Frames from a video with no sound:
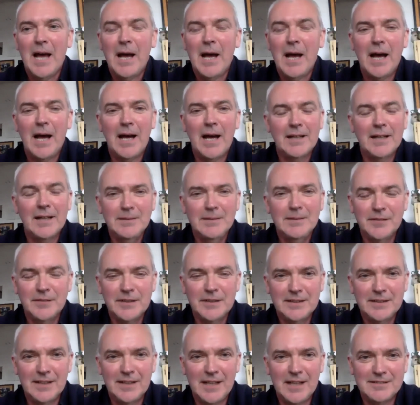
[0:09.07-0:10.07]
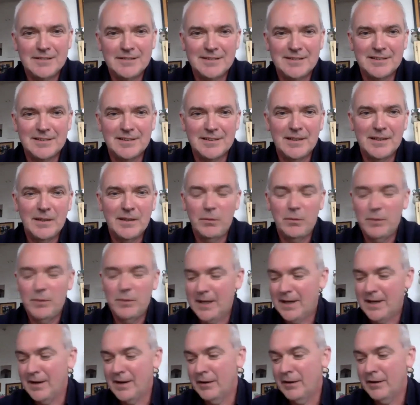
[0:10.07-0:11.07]
And I'm very delighted to say we
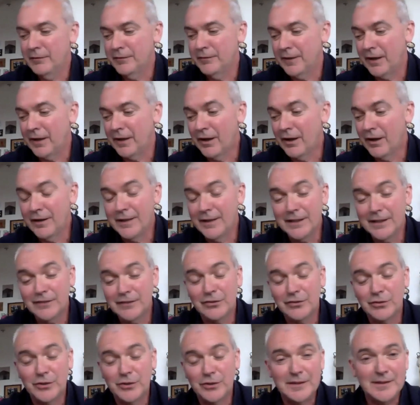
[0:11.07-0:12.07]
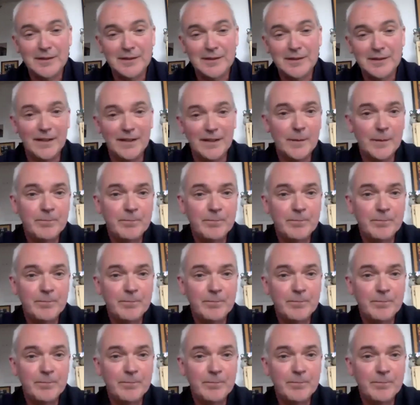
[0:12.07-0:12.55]
have our next storyteller.